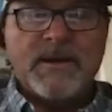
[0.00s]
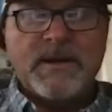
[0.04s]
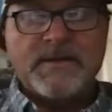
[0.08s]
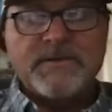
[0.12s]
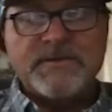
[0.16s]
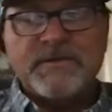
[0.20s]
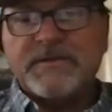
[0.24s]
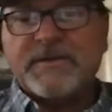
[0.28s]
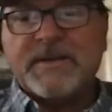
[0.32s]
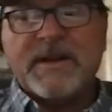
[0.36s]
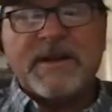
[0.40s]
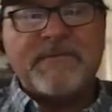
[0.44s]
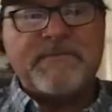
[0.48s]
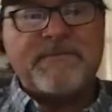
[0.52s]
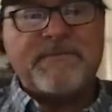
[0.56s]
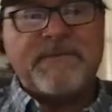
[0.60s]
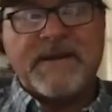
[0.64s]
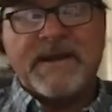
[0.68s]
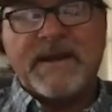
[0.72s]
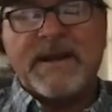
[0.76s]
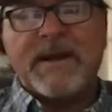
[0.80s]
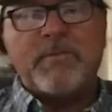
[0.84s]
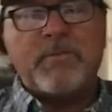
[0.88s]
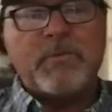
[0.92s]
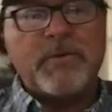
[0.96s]
and just got
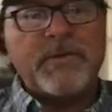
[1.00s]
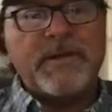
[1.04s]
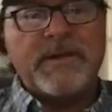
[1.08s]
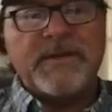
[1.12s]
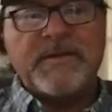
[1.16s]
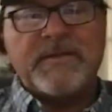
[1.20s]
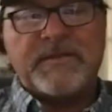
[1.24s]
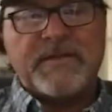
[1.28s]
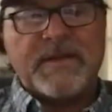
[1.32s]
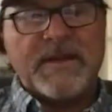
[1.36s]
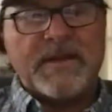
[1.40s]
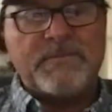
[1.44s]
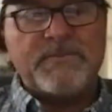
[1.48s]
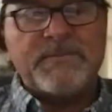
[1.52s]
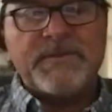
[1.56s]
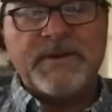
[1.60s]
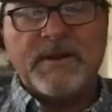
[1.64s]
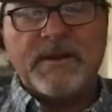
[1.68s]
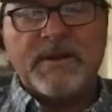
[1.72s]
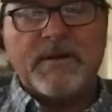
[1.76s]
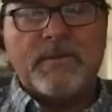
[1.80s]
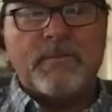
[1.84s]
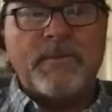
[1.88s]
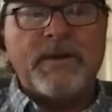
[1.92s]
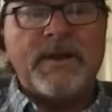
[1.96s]
fed up with it and said,
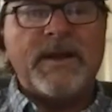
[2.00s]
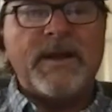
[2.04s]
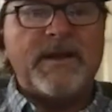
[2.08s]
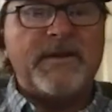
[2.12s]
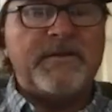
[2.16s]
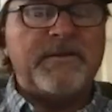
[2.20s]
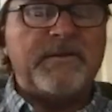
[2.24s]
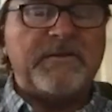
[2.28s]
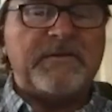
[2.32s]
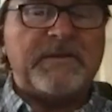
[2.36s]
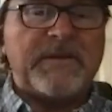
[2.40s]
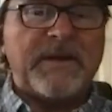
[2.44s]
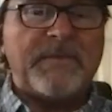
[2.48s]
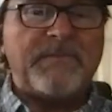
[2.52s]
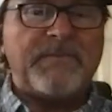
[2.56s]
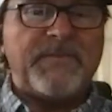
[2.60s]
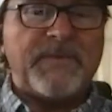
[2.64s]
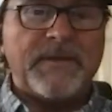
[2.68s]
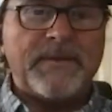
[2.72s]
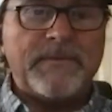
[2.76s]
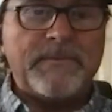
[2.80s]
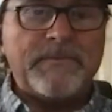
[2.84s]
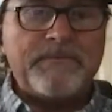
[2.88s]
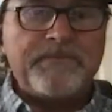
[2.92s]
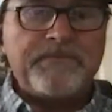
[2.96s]
we got to do
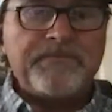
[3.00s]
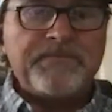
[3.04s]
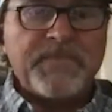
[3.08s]
something.